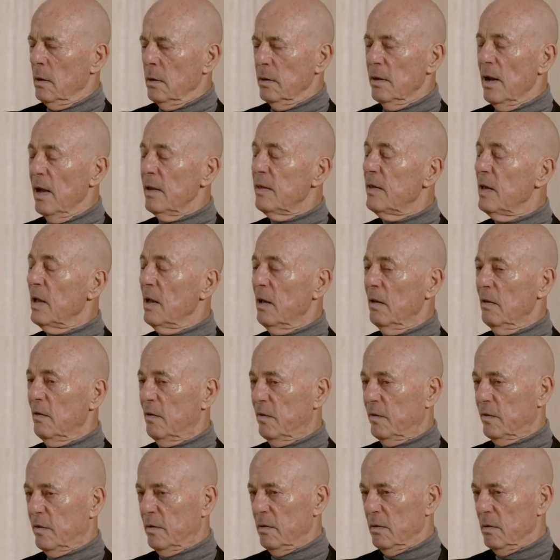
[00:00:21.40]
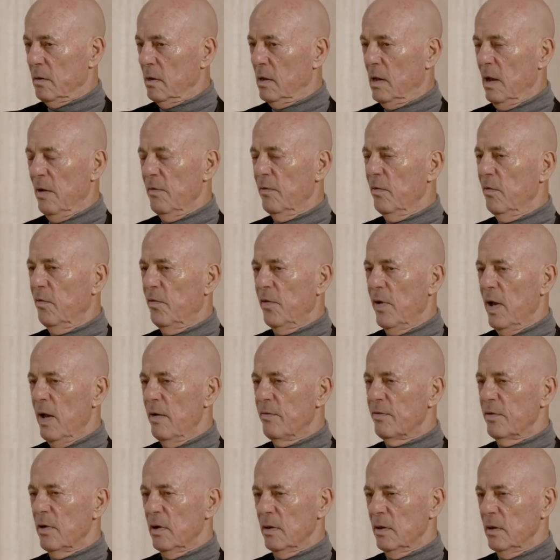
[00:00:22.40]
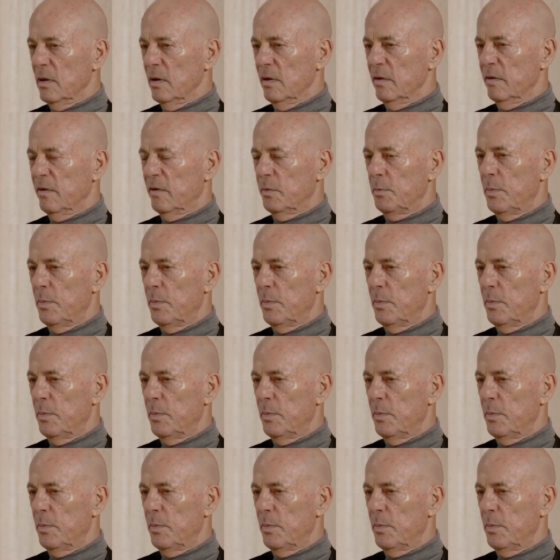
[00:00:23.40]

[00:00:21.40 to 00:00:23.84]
Nothing is given forever on this